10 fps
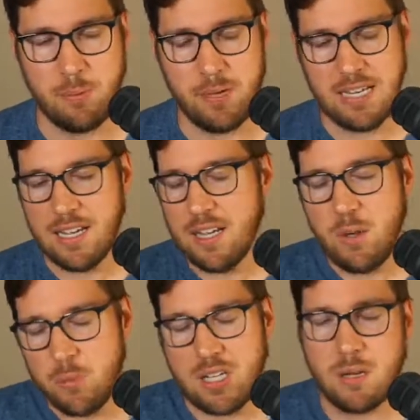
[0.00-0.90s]
But
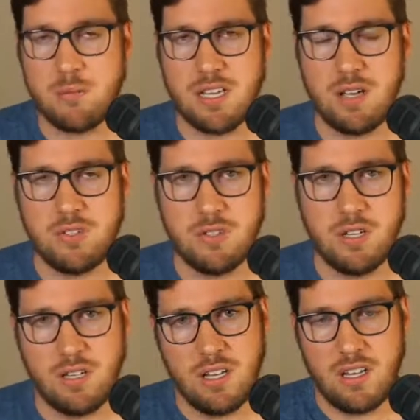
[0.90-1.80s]
when it comes down to it,